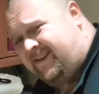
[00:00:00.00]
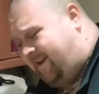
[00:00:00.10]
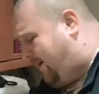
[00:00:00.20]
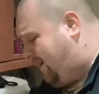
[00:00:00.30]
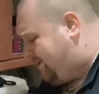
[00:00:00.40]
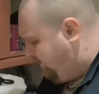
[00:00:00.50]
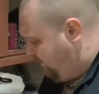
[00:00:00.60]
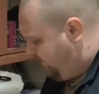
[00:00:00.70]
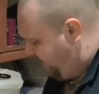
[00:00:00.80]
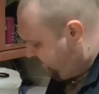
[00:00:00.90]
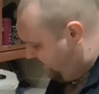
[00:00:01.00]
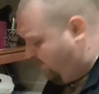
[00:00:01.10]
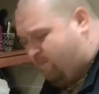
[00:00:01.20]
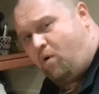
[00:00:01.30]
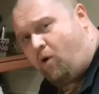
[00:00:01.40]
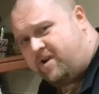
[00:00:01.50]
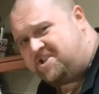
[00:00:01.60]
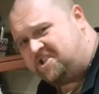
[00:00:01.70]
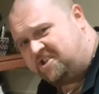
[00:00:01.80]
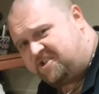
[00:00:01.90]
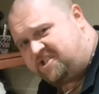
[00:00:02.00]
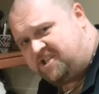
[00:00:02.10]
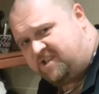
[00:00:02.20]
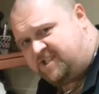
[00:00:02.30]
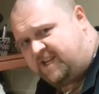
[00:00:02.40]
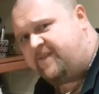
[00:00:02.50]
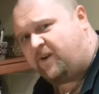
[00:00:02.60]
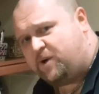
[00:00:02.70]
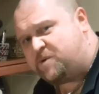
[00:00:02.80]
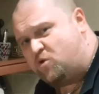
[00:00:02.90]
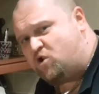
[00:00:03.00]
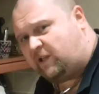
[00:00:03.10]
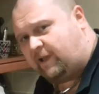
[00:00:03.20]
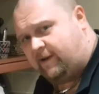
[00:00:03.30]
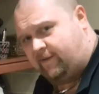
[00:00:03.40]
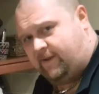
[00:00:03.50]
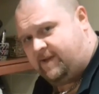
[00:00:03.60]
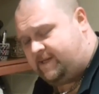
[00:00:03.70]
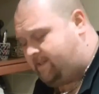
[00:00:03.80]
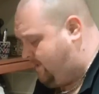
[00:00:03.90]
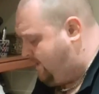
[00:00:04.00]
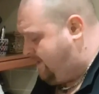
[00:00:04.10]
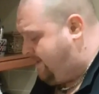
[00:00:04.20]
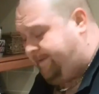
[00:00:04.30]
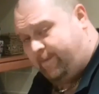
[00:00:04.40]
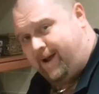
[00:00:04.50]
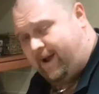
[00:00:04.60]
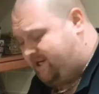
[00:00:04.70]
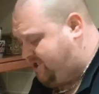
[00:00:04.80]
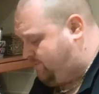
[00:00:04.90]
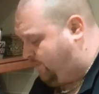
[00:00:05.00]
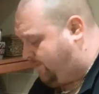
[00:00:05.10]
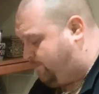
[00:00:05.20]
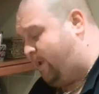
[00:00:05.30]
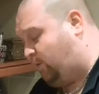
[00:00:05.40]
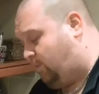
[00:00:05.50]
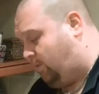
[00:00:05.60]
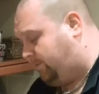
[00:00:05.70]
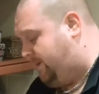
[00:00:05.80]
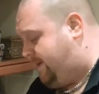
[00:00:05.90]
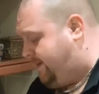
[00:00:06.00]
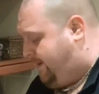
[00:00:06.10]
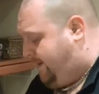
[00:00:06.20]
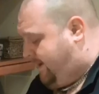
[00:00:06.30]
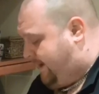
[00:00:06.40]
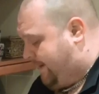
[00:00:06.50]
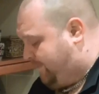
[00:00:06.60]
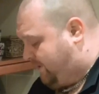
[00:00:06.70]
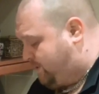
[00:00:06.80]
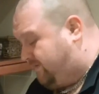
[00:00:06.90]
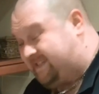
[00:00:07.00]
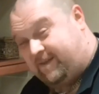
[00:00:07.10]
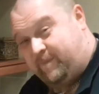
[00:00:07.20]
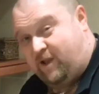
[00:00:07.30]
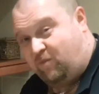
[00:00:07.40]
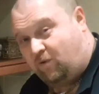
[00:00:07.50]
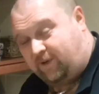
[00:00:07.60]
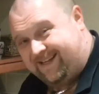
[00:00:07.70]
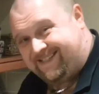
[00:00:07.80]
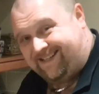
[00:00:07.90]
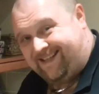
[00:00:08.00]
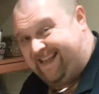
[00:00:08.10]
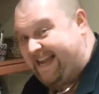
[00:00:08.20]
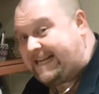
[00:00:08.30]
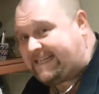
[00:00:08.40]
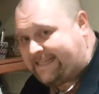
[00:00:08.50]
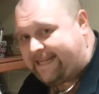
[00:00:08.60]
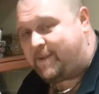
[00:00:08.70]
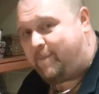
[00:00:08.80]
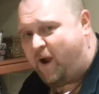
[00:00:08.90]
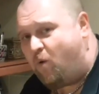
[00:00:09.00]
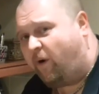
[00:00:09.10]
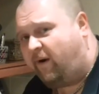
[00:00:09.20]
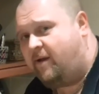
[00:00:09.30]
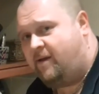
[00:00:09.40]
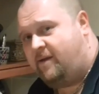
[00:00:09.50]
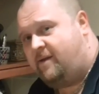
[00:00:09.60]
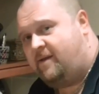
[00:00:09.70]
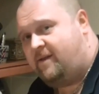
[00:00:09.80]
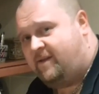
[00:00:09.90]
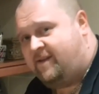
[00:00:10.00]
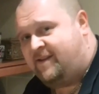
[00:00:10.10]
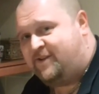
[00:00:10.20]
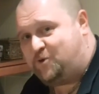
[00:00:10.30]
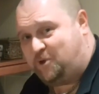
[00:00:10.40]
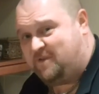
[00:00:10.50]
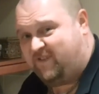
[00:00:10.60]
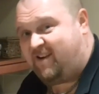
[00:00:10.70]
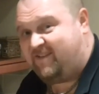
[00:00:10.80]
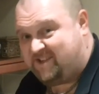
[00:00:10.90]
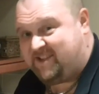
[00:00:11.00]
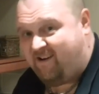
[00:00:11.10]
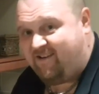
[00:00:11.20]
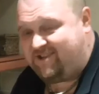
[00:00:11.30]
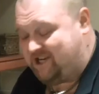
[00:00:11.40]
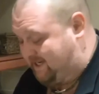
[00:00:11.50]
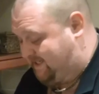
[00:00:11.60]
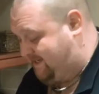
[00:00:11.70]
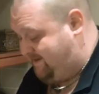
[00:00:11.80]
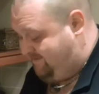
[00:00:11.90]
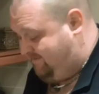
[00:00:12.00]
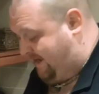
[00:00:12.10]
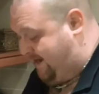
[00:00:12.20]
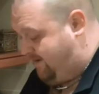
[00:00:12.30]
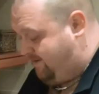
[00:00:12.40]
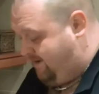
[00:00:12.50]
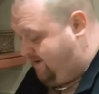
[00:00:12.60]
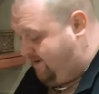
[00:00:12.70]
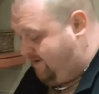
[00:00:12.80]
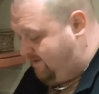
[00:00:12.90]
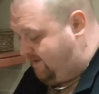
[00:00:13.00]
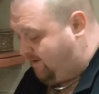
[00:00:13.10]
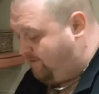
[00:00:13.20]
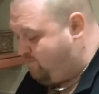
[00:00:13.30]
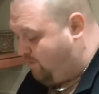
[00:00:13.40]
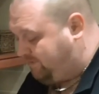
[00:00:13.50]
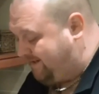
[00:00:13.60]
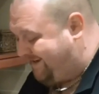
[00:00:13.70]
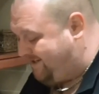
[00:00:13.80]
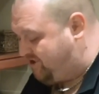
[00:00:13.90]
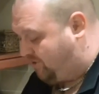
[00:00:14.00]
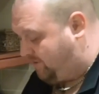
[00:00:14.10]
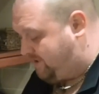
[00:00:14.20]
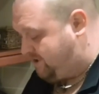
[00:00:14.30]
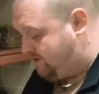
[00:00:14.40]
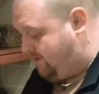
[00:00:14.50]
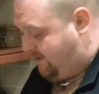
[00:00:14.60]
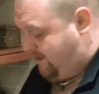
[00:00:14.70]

Now, we've actually put Morrison's Savours muesli into this, in the mash, with pale malt. Because obviously the pale malt has the diastic power to convert the starches in the unmalted adjuncts.